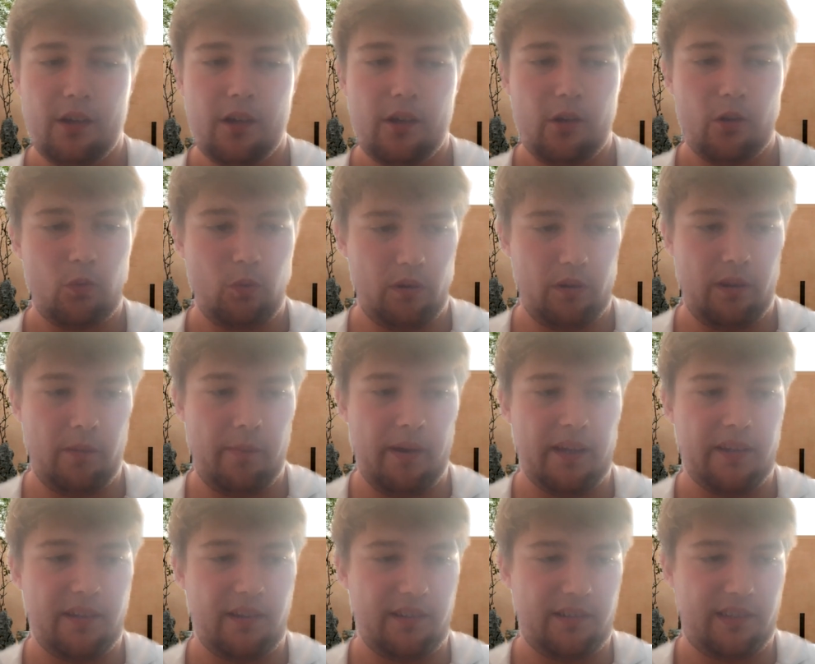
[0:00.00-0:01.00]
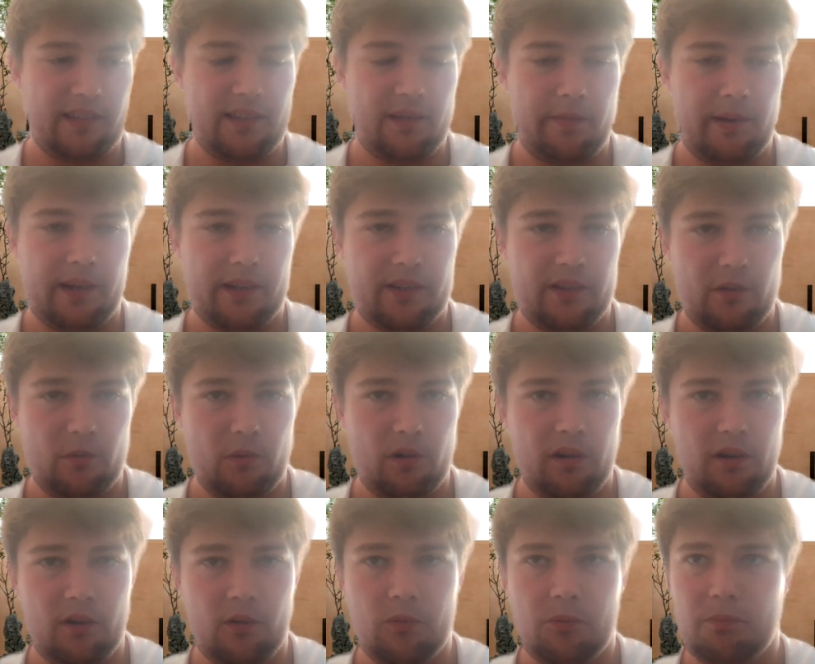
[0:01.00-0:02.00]
who's one of the best young centre backs in the
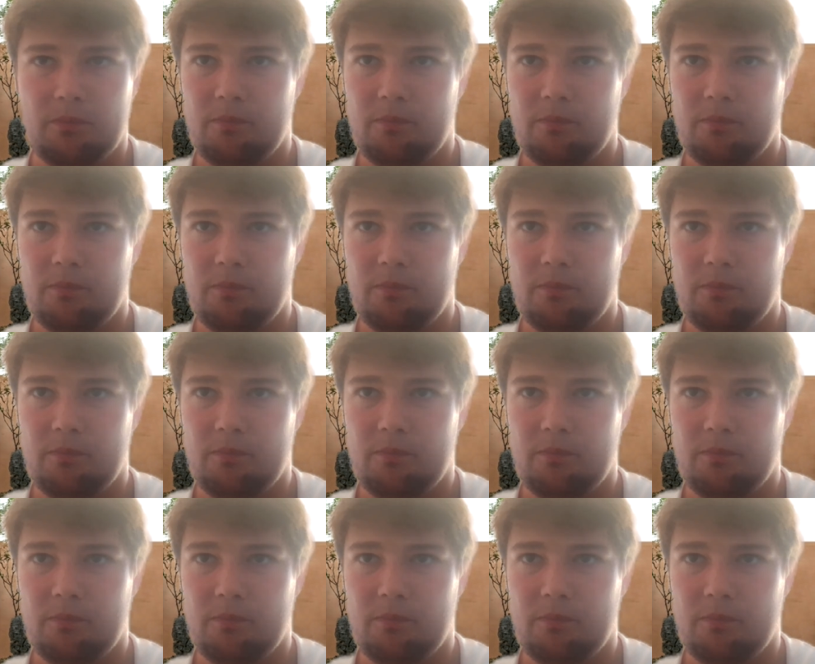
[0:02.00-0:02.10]
world.